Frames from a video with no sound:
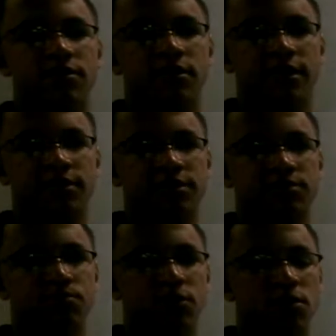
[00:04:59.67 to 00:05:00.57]
x
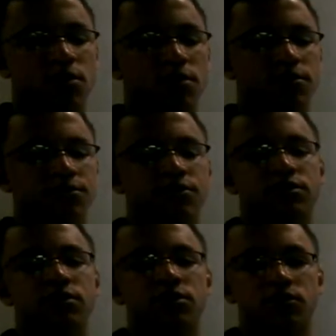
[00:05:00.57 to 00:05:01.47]
bar to
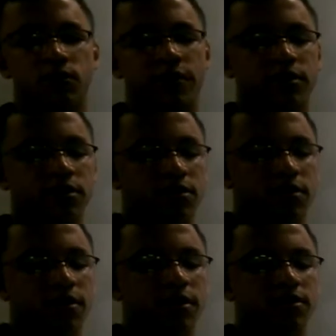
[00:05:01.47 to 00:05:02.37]
the square
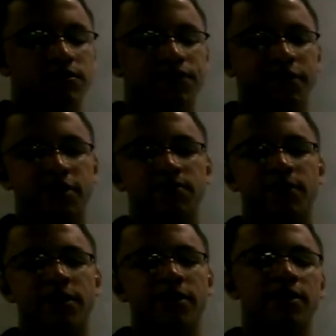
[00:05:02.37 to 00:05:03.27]
divided
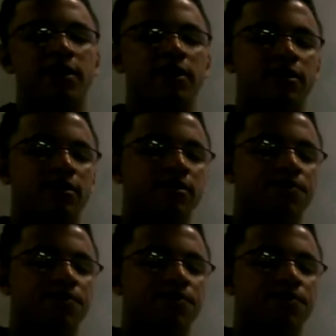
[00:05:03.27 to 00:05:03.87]
by n